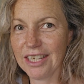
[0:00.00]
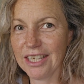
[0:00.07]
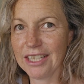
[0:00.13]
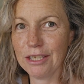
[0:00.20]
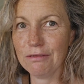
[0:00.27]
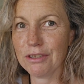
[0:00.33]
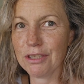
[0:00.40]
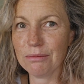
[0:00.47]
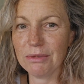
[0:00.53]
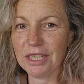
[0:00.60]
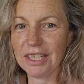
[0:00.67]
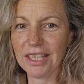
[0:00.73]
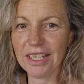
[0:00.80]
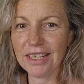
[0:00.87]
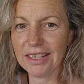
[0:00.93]
Give it to me in
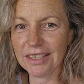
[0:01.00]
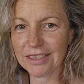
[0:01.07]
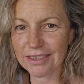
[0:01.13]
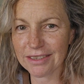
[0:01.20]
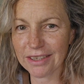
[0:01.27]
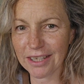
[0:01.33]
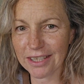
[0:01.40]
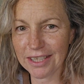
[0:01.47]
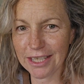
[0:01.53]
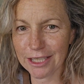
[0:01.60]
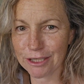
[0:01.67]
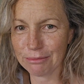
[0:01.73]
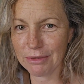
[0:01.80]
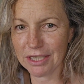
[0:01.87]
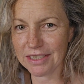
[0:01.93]
English, like
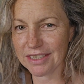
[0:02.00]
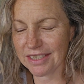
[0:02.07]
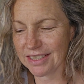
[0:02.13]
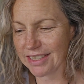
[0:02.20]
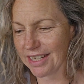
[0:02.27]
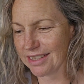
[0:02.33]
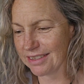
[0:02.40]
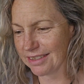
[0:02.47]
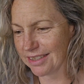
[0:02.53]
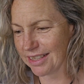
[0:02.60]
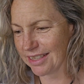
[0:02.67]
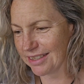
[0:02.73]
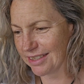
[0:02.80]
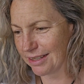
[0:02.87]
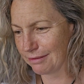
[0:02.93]
Yes Minister says on
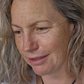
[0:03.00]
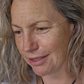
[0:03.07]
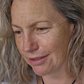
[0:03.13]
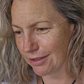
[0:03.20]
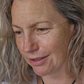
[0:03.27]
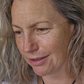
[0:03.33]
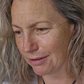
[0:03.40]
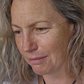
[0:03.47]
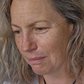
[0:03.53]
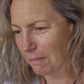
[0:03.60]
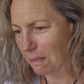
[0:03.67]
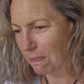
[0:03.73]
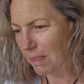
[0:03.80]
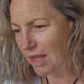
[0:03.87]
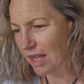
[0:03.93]
that TV show.
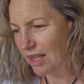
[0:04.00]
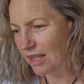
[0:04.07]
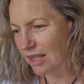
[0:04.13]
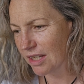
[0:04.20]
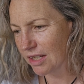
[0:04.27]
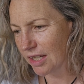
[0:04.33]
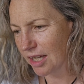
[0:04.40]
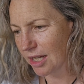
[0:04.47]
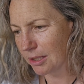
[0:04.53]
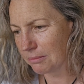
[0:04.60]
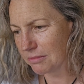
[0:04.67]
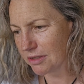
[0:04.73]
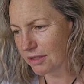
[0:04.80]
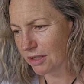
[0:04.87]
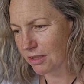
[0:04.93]

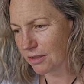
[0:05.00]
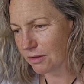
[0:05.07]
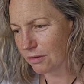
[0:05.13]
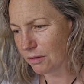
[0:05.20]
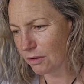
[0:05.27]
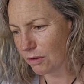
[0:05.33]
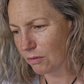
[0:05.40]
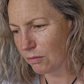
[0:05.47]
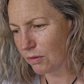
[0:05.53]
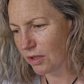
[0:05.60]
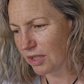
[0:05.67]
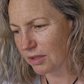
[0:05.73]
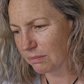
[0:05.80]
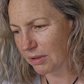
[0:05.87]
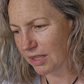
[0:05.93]
So what
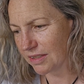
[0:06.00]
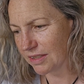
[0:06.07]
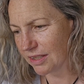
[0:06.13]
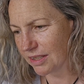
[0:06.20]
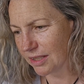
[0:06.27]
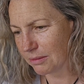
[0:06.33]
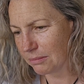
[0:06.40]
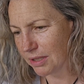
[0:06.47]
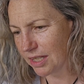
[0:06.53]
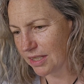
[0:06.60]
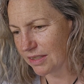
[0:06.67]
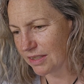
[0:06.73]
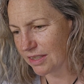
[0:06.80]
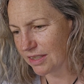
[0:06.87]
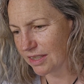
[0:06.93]
it basically
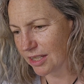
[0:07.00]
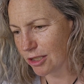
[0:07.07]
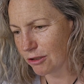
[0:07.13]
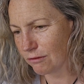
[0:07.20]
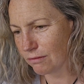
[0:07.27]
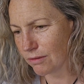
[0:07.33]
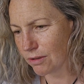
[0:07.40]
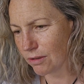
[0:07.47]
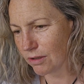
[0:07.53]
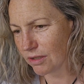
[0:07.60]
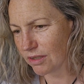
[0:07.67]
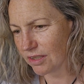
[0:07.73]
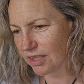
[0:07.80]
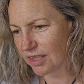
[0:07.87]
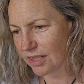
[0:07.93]
means is that you've
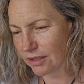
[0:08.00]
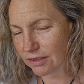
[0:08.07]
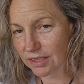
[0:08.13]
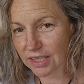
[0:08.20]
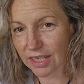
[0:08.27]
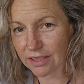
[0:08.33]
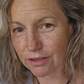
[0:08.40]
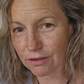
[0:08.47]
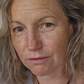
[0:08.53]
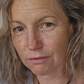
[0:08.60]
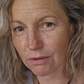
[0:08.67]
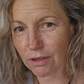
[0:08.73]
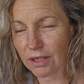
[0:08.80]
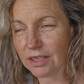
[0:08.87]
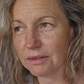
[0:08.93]
got an irritation,
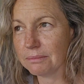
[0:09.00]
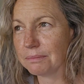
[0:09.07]
right?